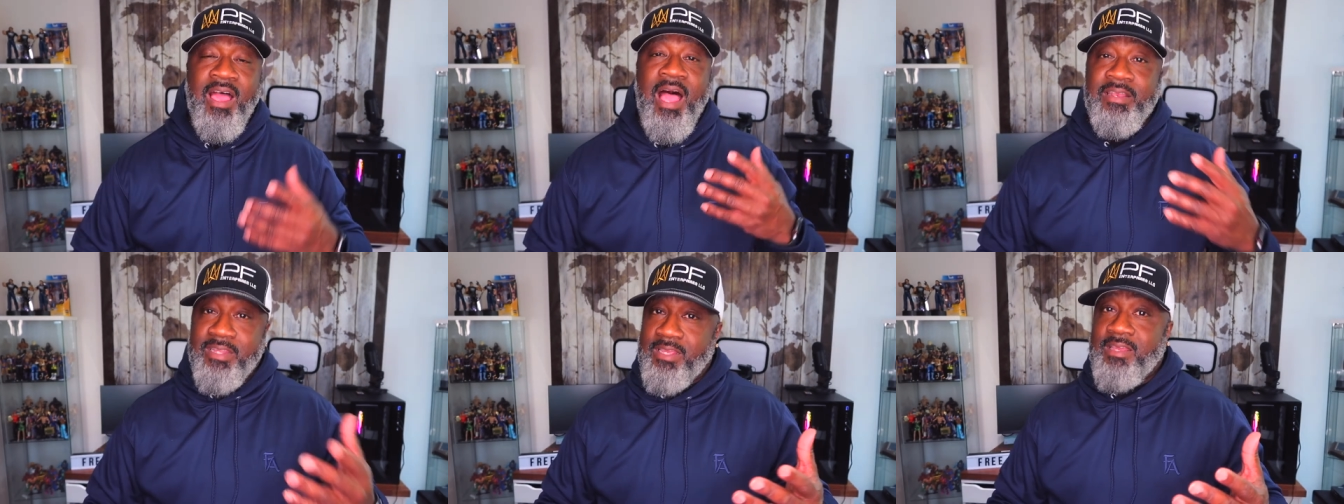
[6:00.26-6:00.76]

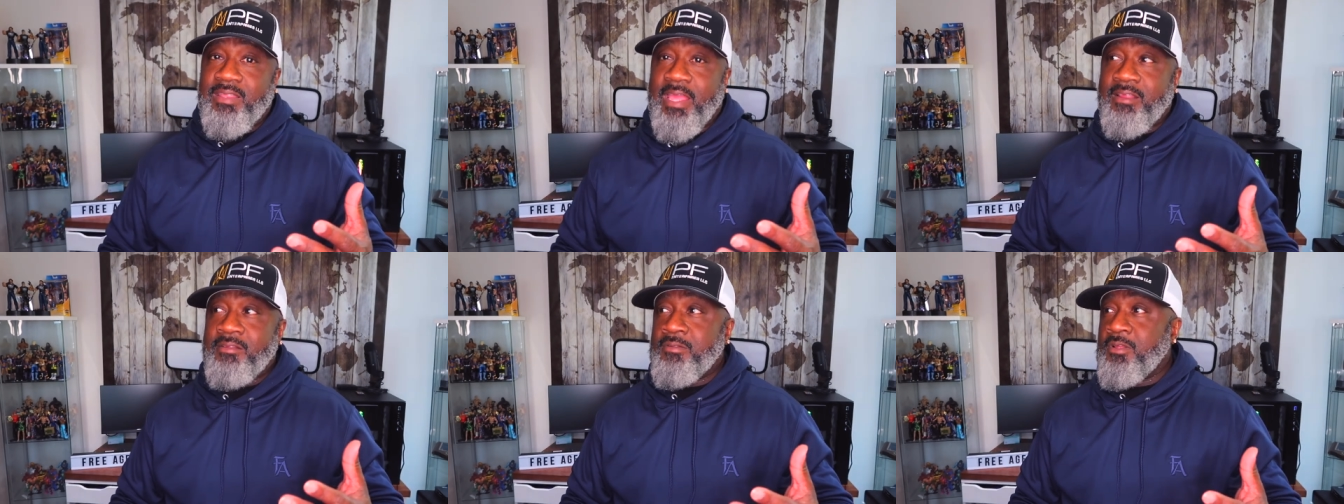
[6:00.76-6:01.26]
I did
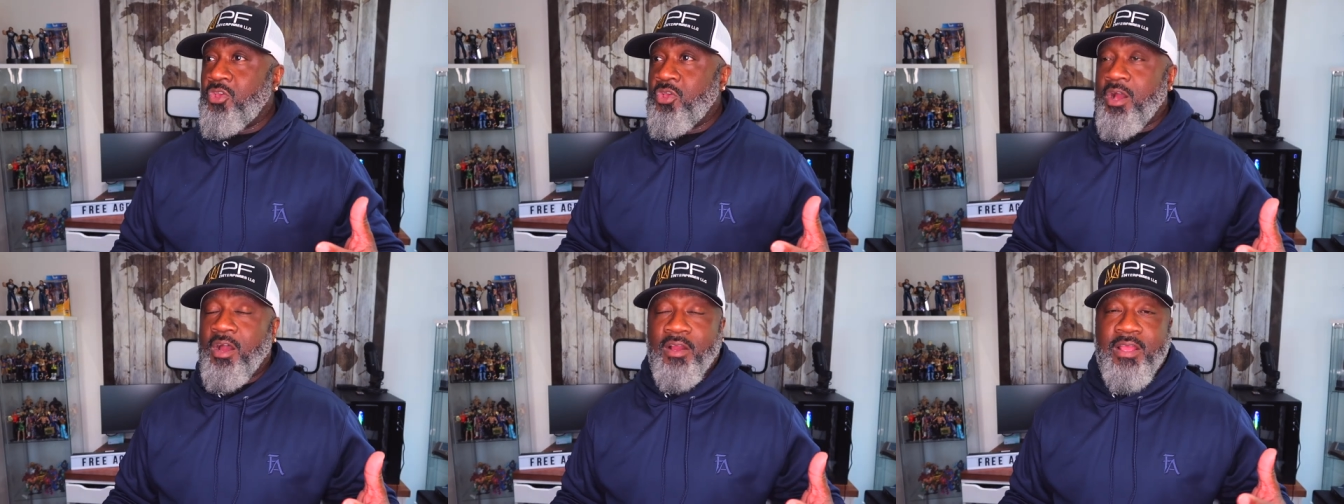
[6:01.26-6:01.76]
collect
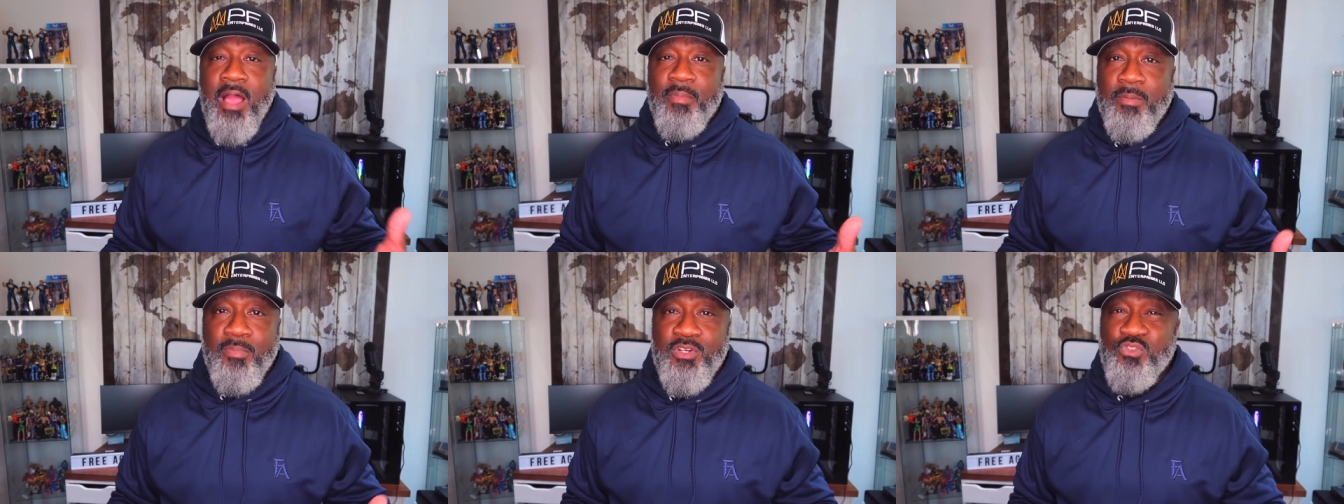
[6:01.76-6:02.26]
uh,
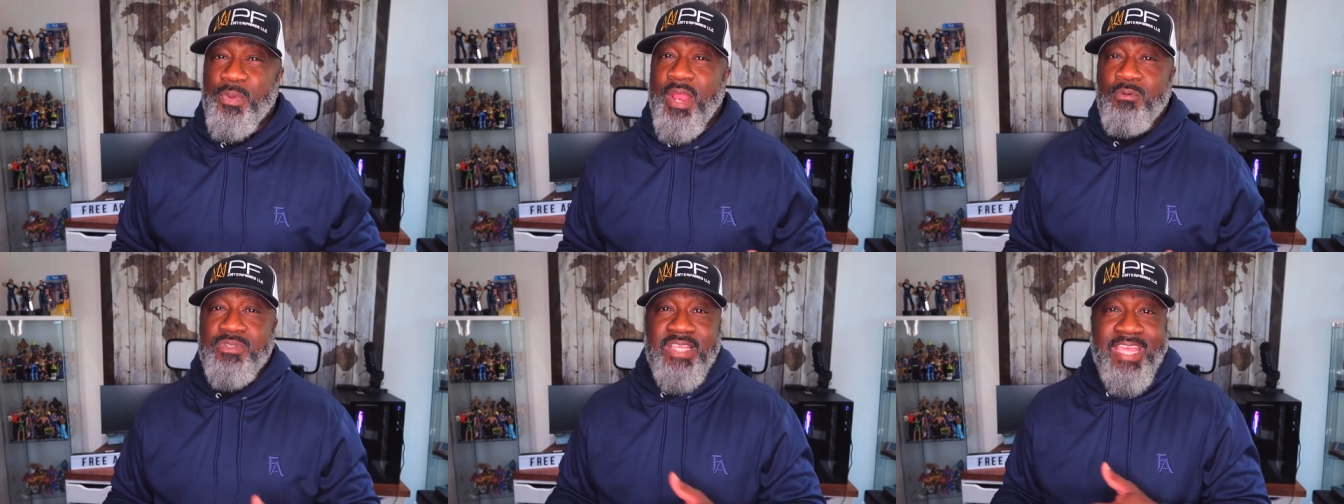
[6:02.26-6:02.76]
comic books when
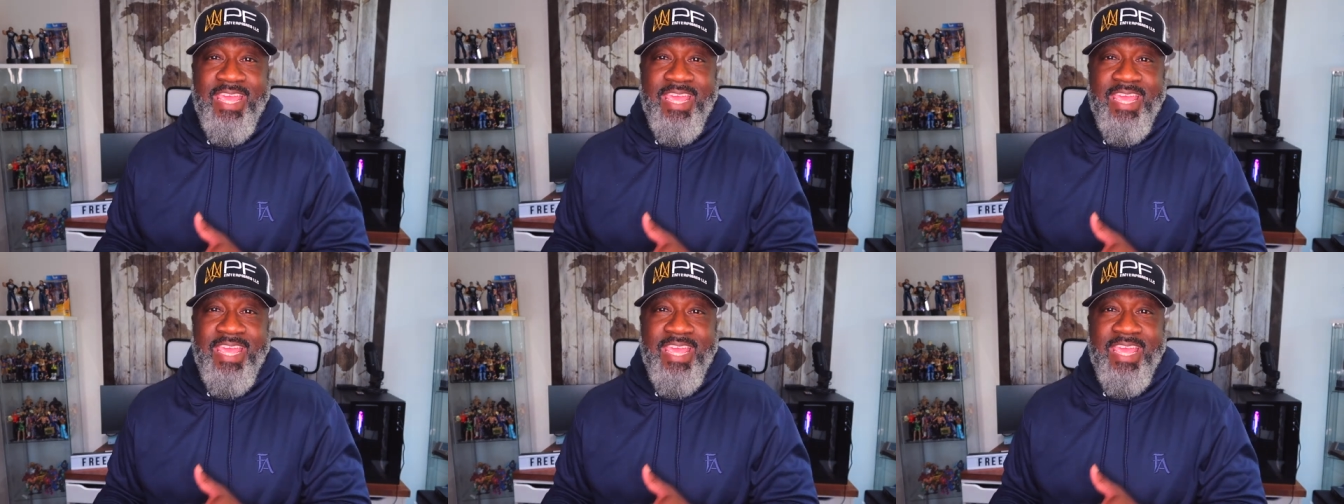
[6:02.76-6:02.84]
I was a